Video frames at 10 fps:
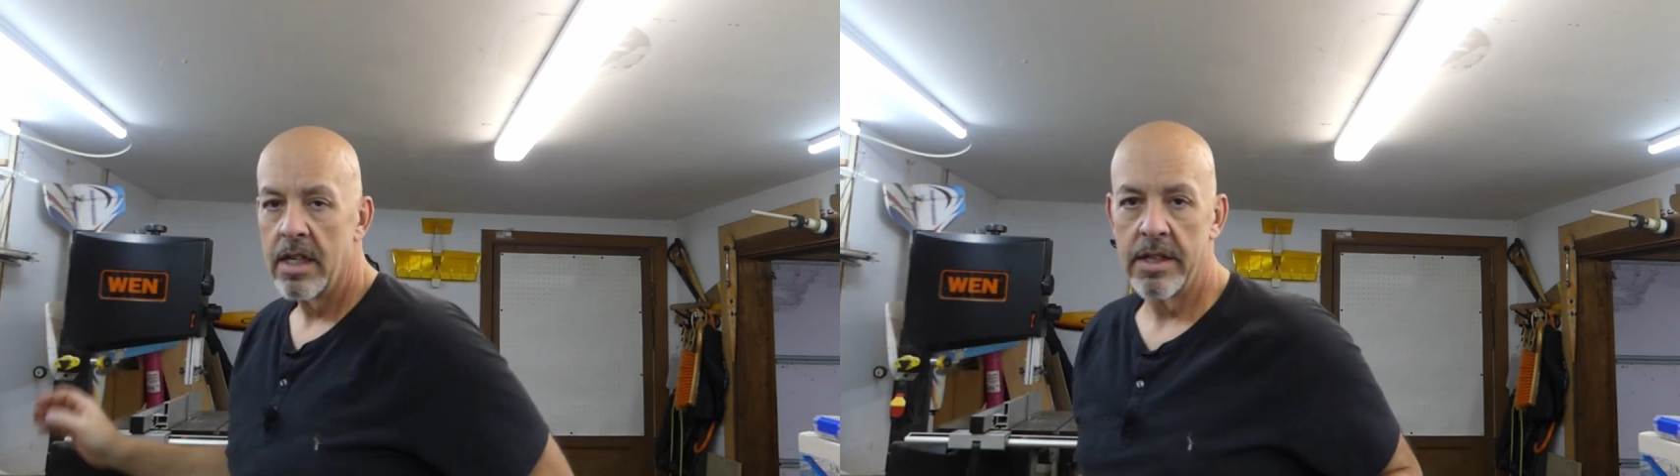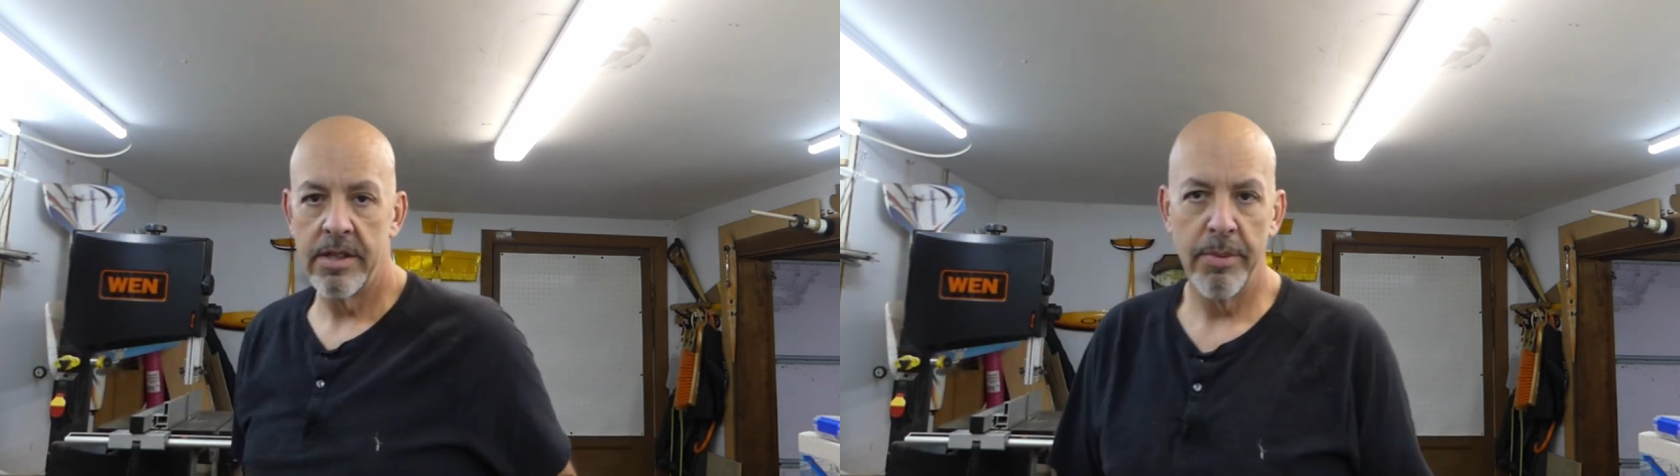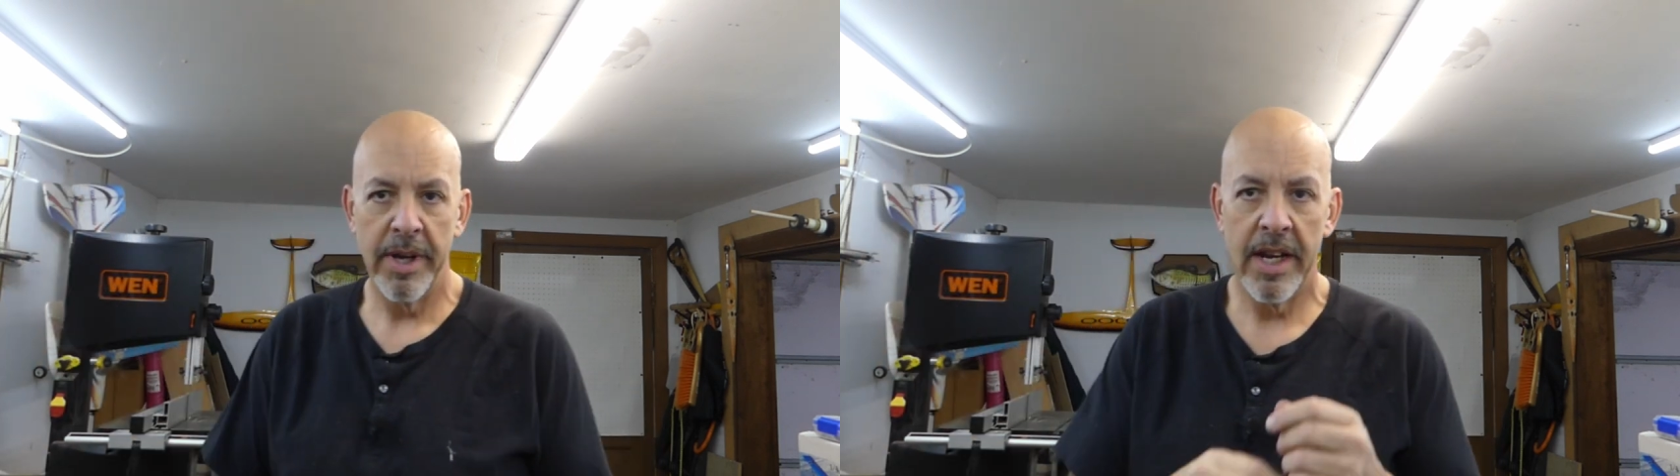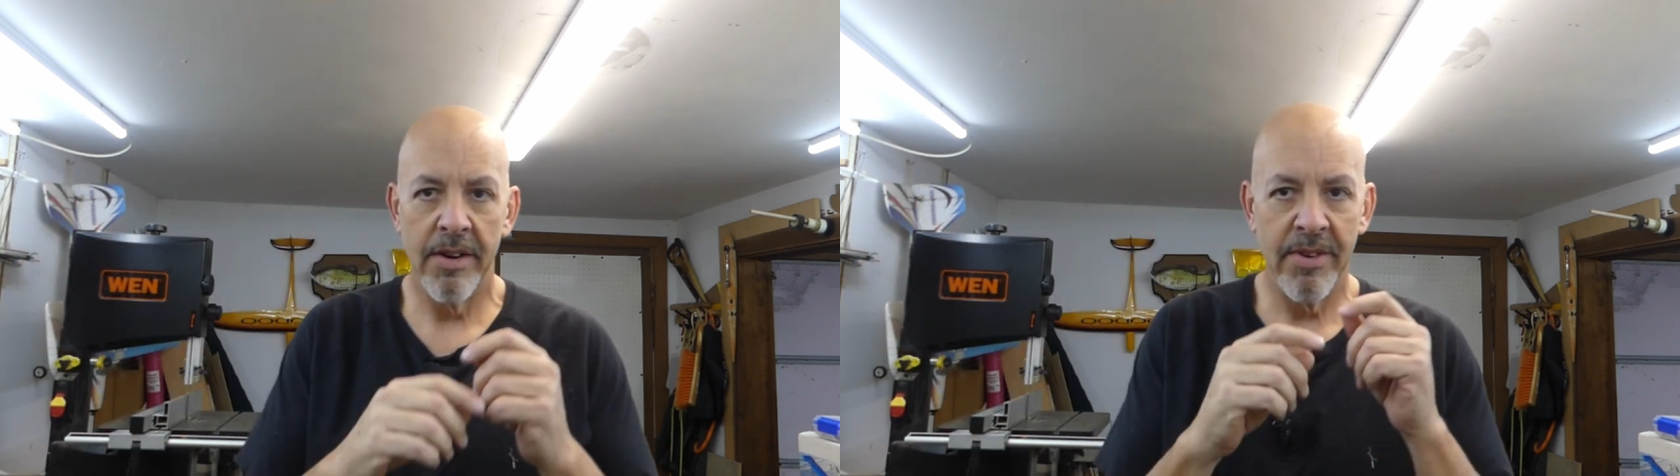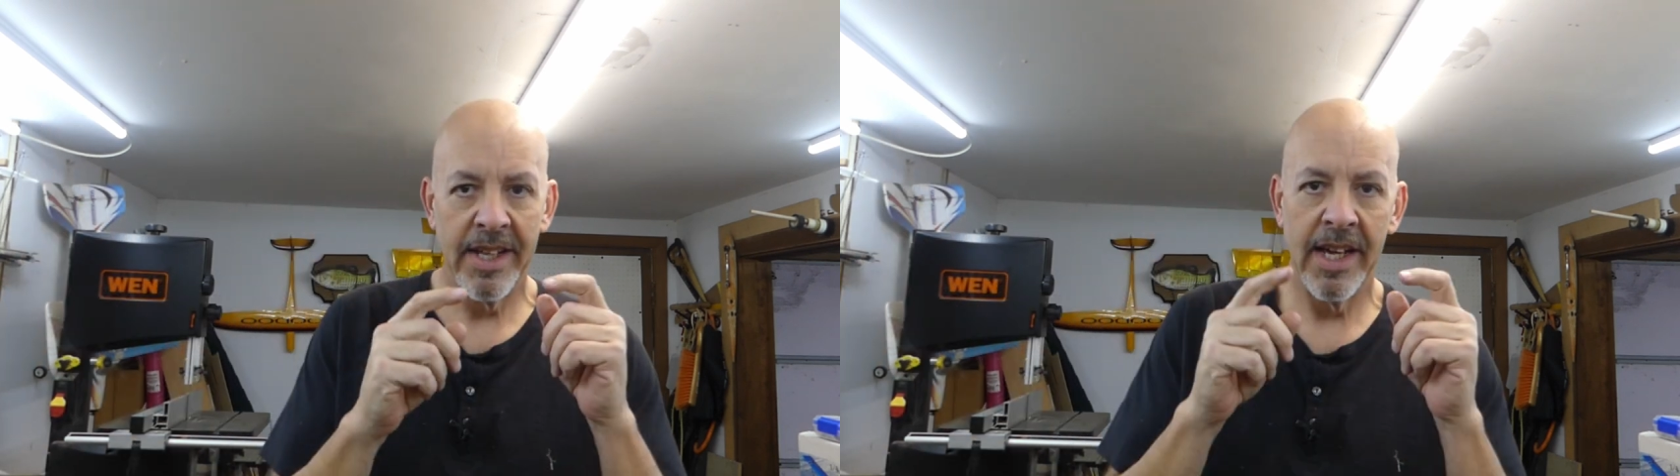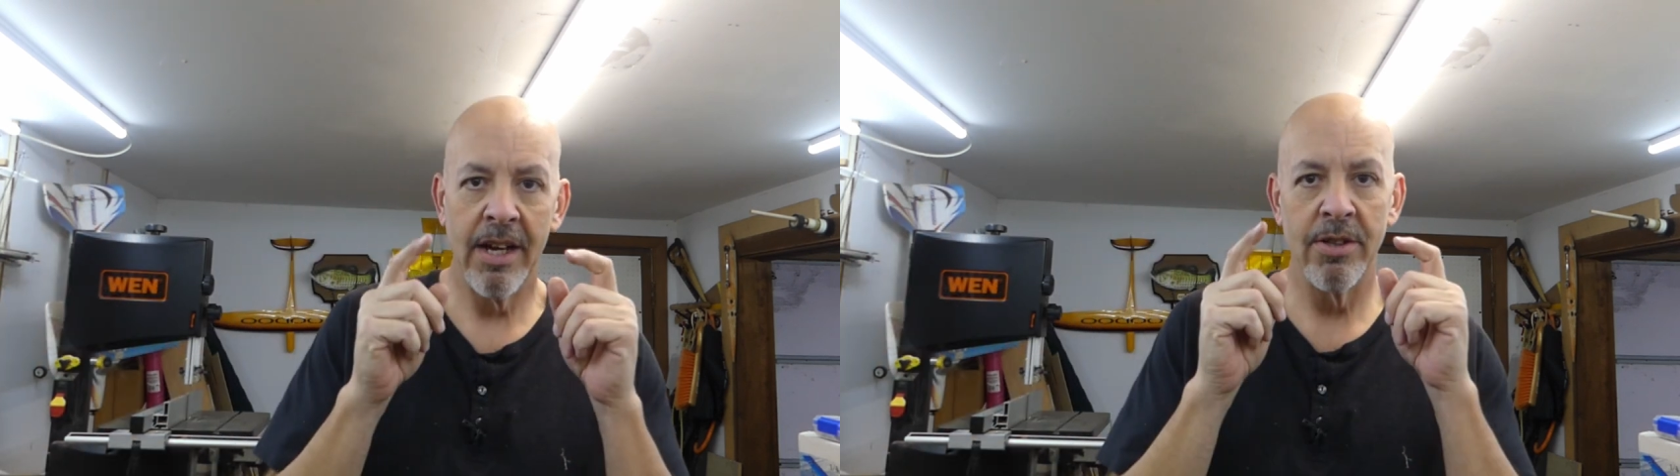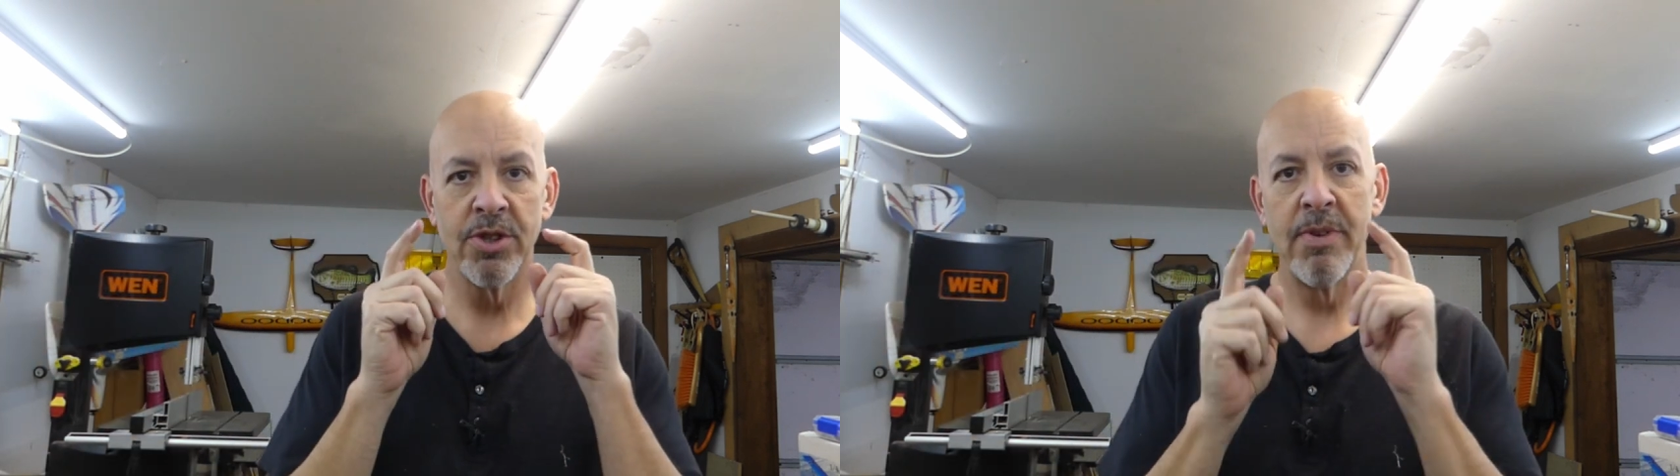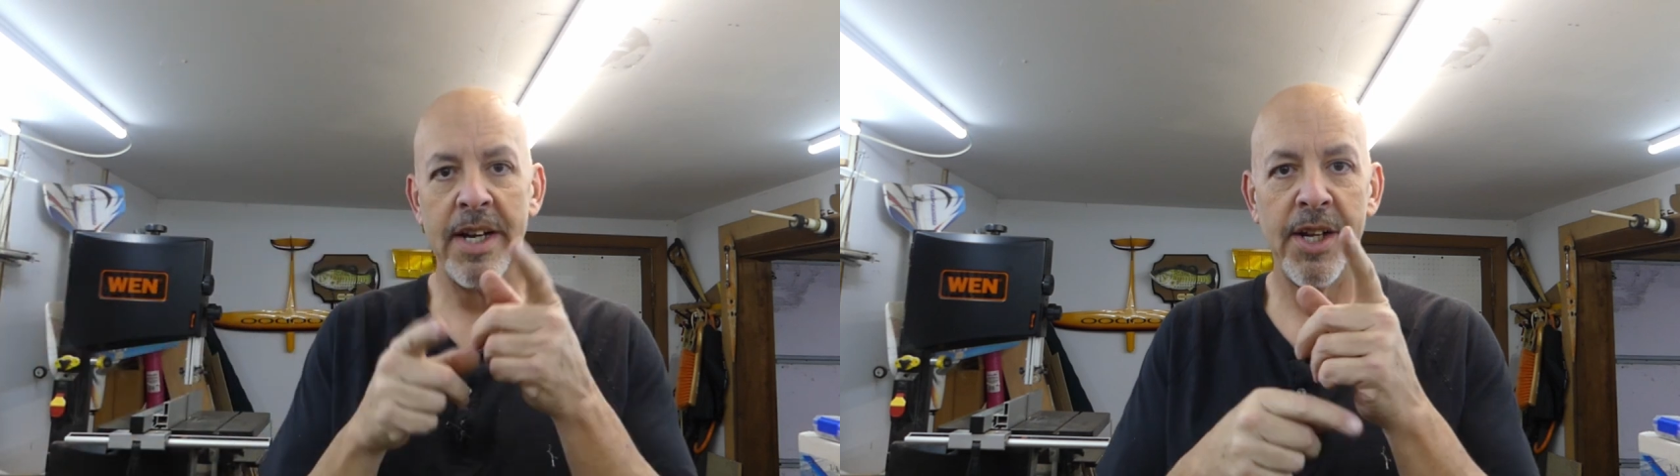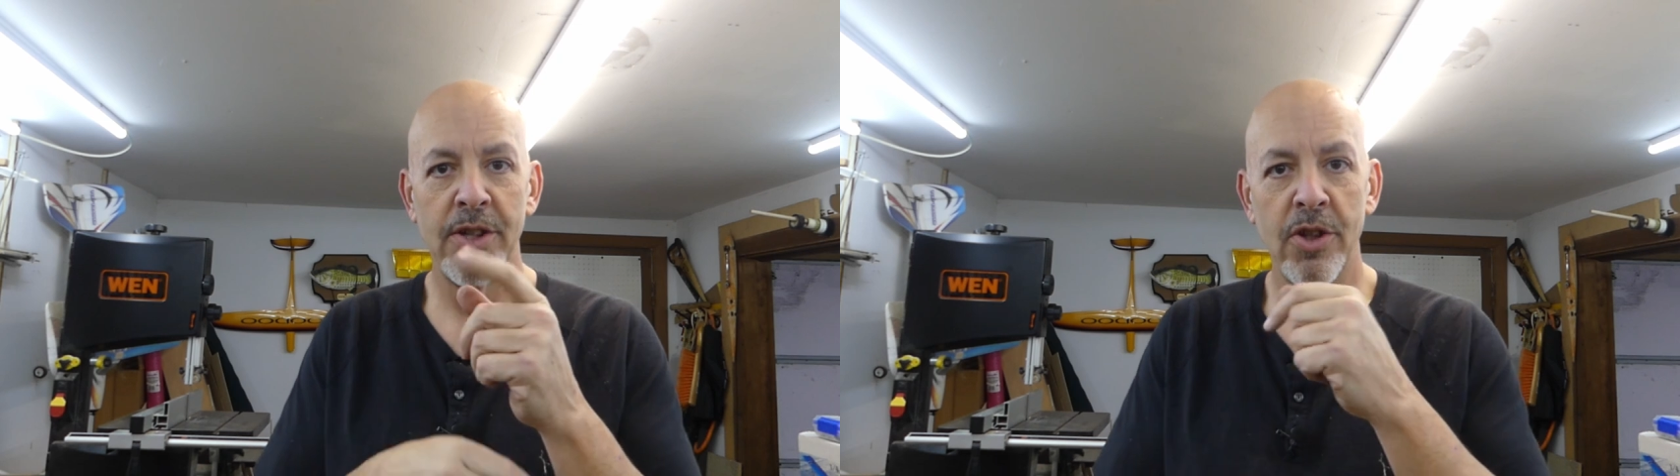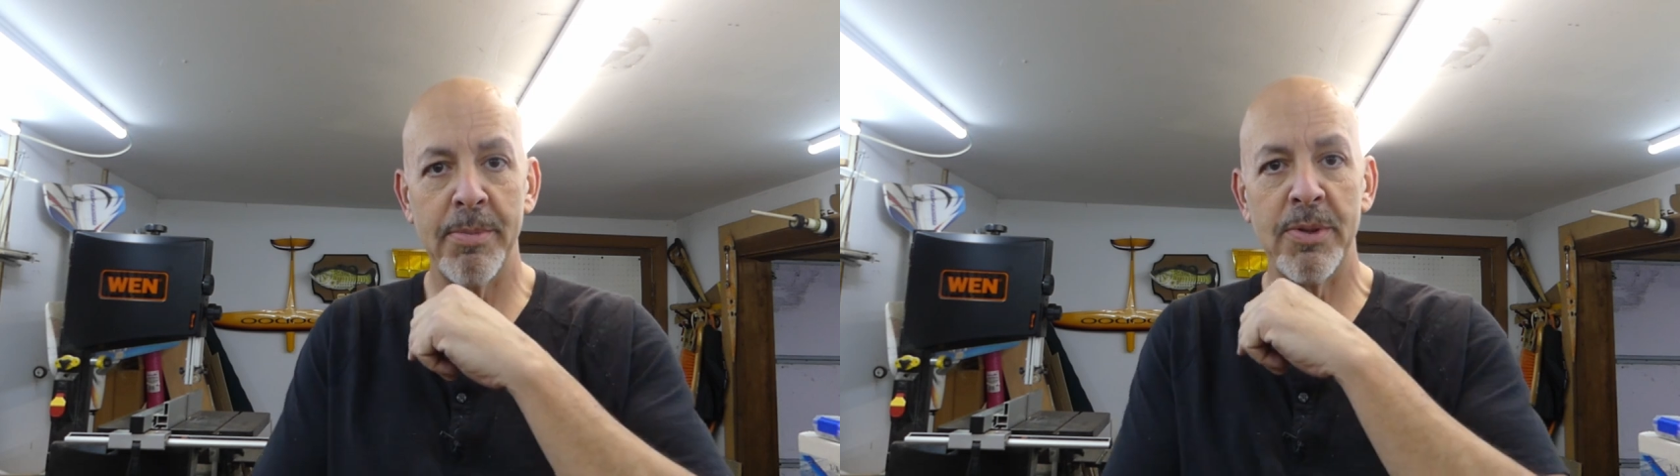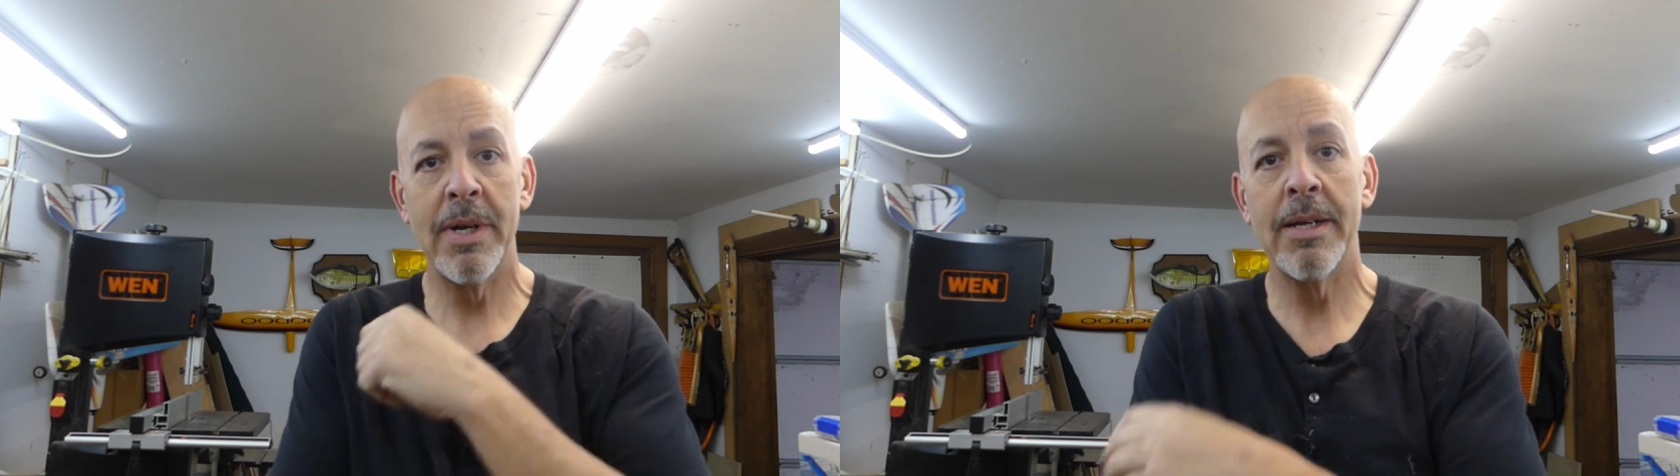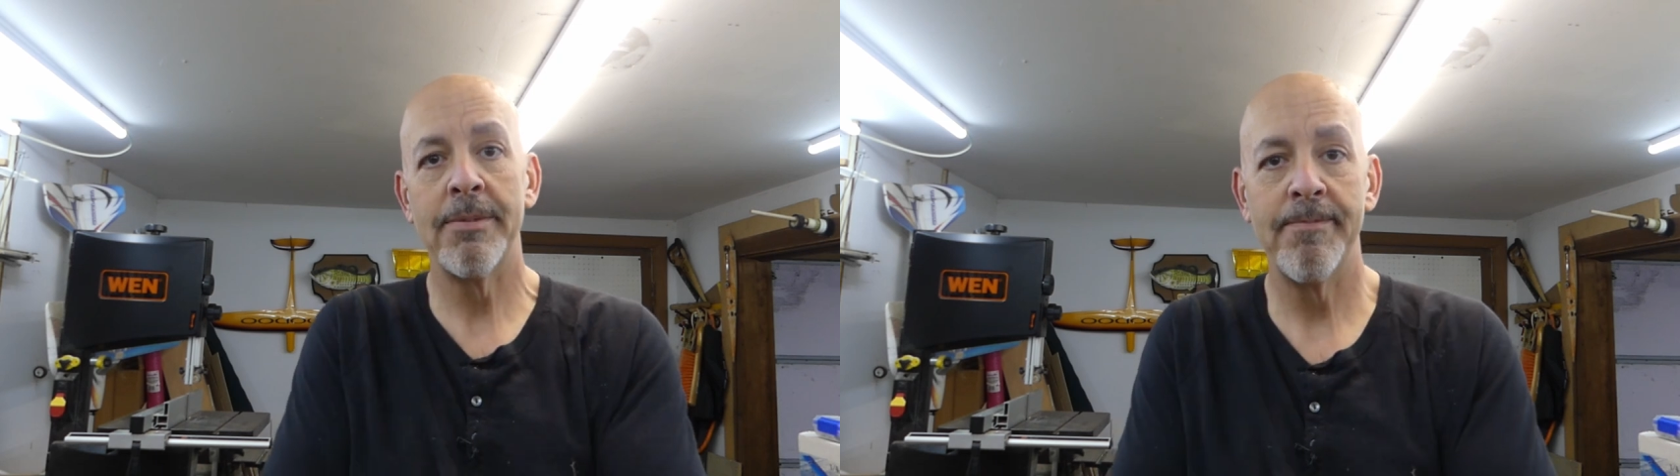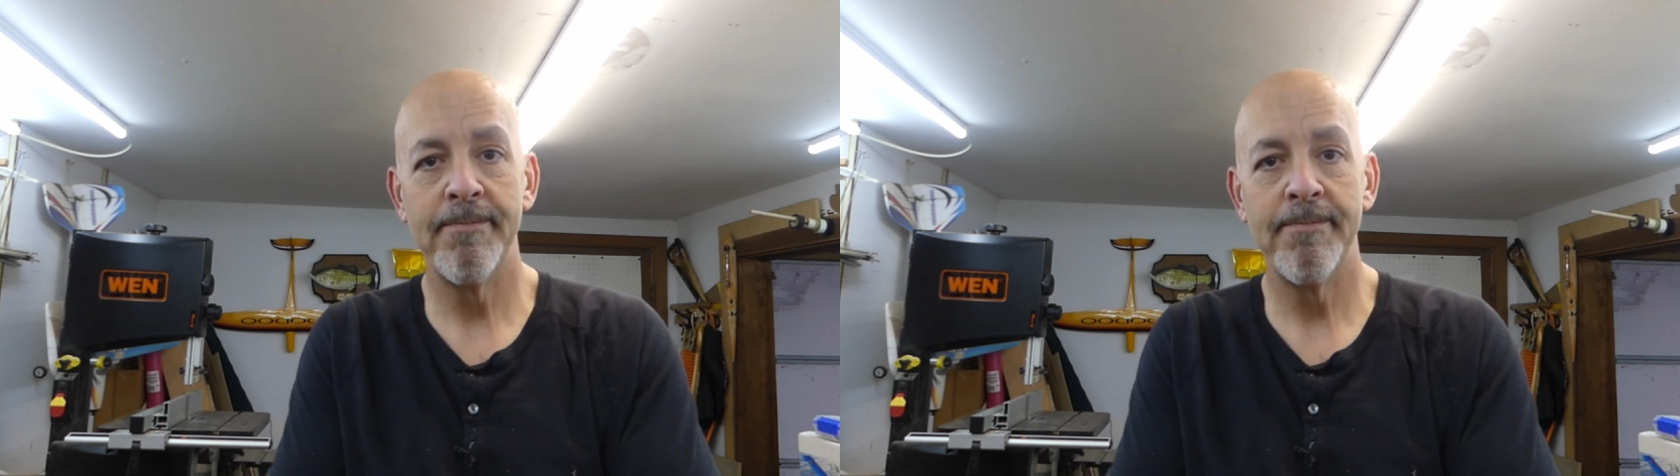until we get everything else ready to glue up as well.